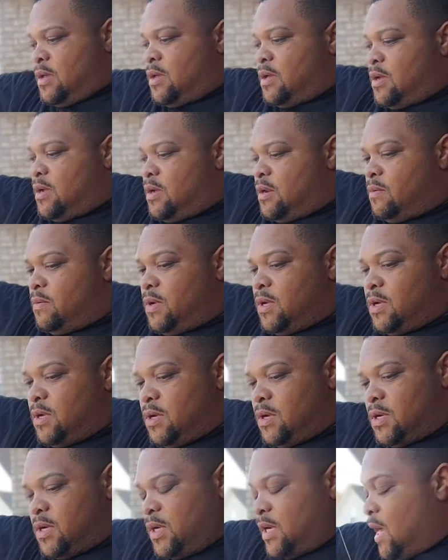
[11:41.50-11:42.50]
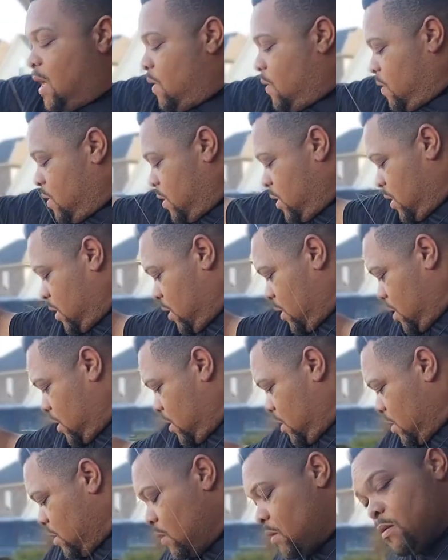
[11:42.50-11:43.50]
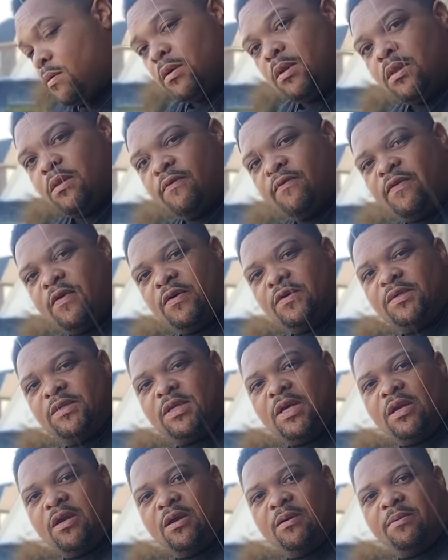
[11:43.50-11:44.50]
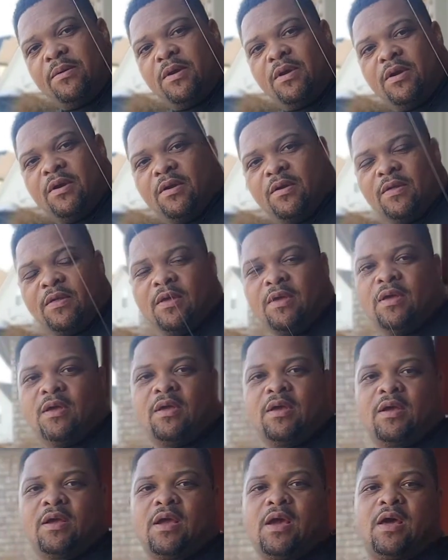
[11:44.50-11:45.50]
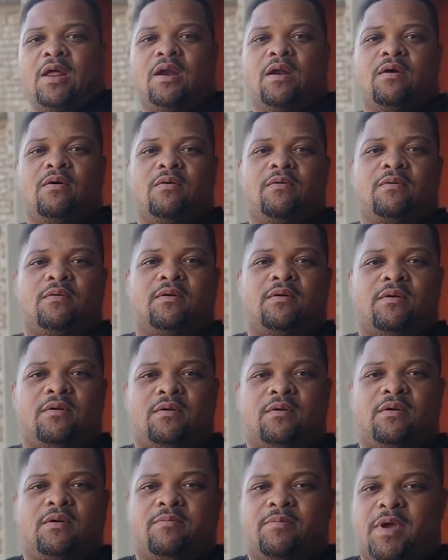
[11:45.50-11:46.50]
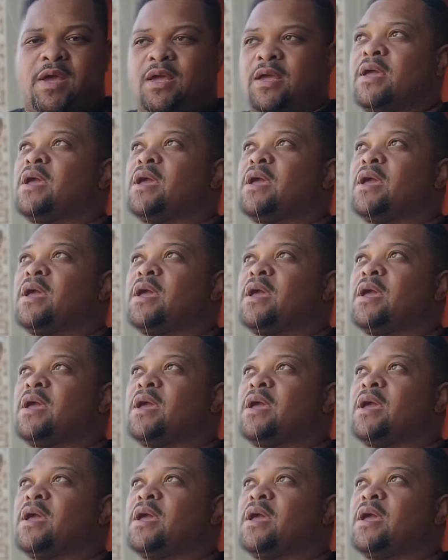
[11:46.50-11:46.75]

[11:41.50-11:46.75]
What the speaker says: And we good to go. With the first setup here. Got it on the bait